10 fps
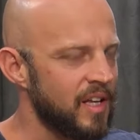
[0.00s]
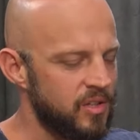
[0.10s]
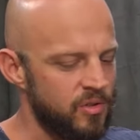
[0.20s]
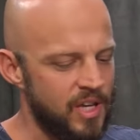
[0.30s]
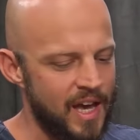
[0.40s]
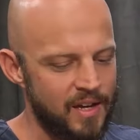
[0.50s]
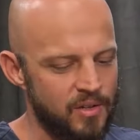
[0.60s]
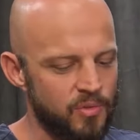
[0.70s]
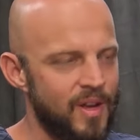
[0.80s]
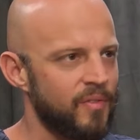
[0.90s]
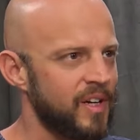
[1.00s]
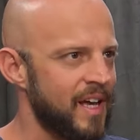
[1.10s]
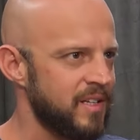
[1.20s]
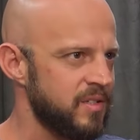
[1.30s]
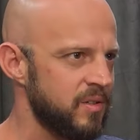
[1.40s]
Like you can't, you'll never
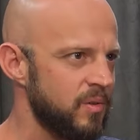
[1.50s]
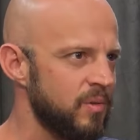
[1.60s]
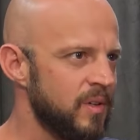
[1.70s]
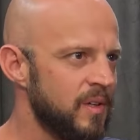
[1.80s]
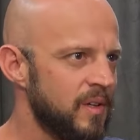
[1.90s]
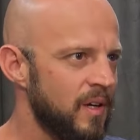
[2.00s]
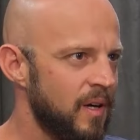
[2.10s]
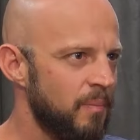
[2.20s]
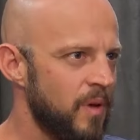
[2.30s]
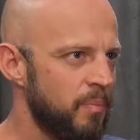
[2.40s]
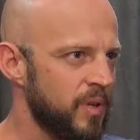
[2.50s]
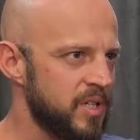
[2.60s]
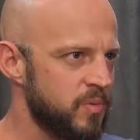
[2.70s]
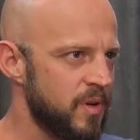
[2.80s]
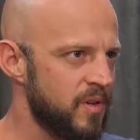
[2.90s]
get to um, a
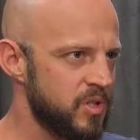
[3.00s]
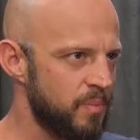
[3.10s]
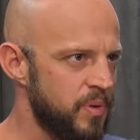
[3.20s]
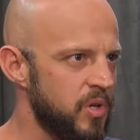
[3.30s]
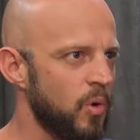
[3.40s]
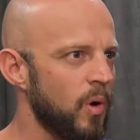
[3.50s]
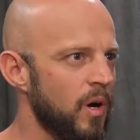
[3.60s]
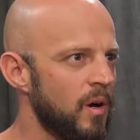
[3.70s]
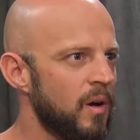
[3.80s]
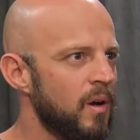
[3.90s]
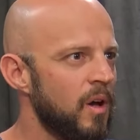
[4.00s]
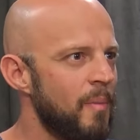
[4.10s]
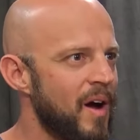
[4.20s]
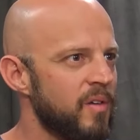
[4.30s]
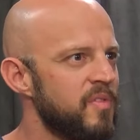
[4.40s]
place where there's a pure
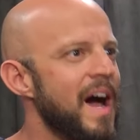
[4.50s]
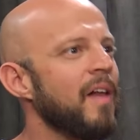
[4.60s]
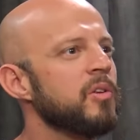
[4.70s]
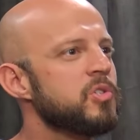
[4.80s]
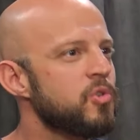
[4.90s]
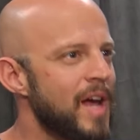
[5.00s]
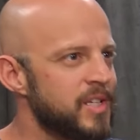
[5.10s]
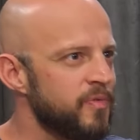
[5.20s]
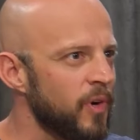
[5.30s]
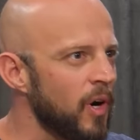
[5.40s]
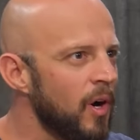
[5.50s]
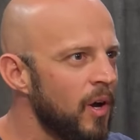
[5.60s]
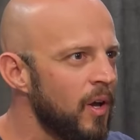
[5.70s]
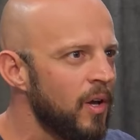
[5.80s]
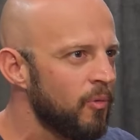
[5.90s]
amount of knowledge transfer.
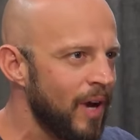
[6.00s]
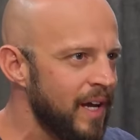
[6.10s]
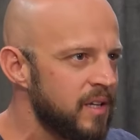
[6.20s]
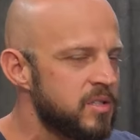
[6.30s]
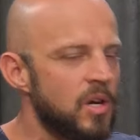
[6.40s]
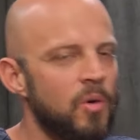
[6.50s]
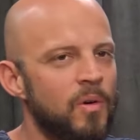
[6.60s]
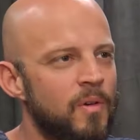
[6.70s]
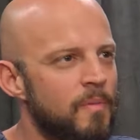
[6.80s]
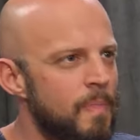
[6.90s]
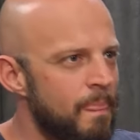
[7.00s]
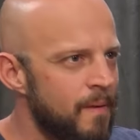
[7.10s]
Exactly. Right. So that's my point, I